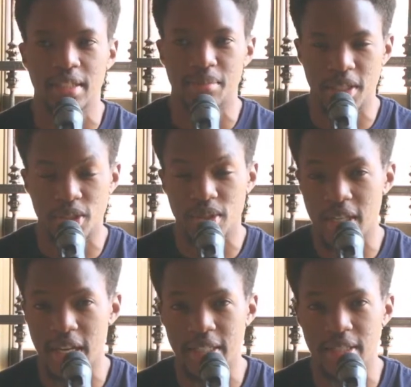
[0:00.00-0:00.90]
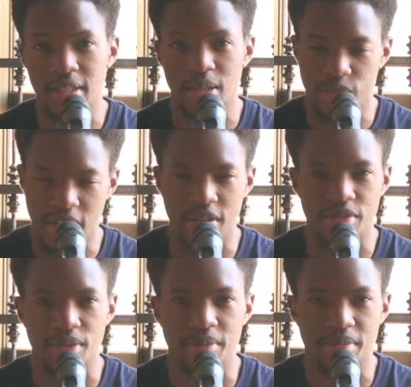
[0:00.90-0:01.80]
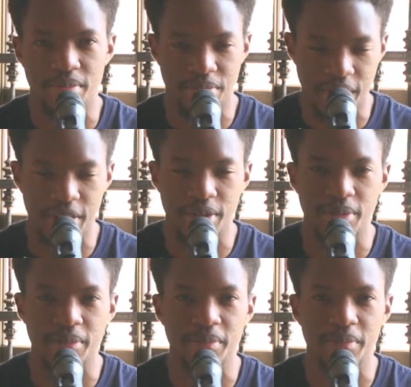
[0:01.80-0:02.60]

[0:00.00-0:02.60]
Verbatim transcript: Bless you guys and we love you. Thank you.